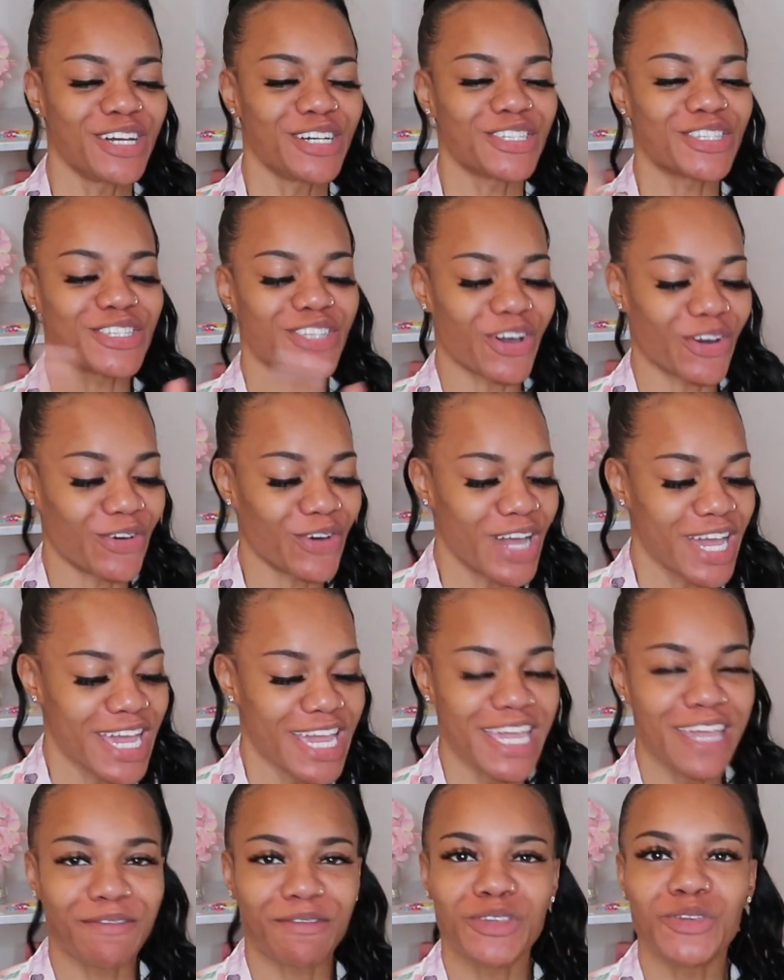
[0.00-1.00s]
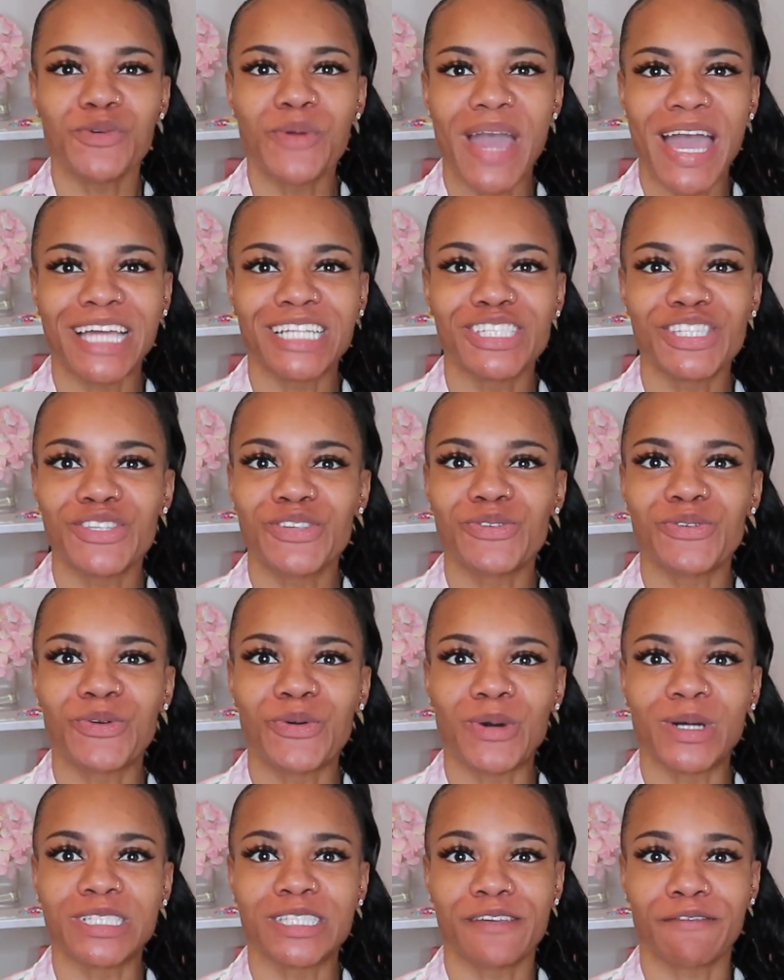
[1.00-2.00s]
So if you head
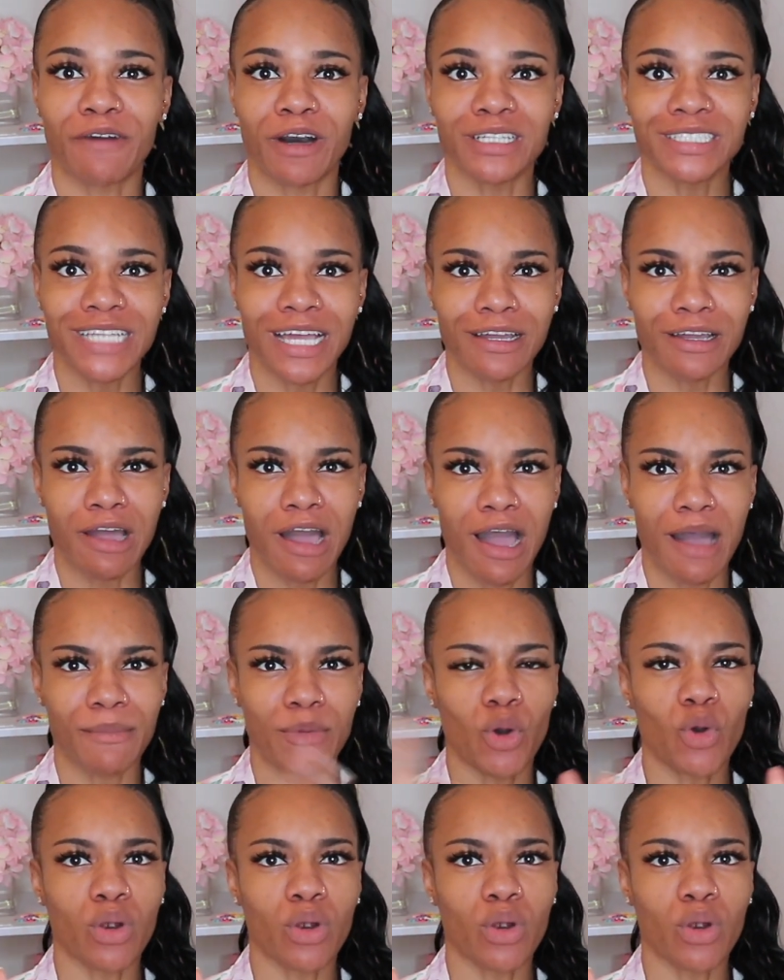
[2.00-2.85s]
to Duvolle.com,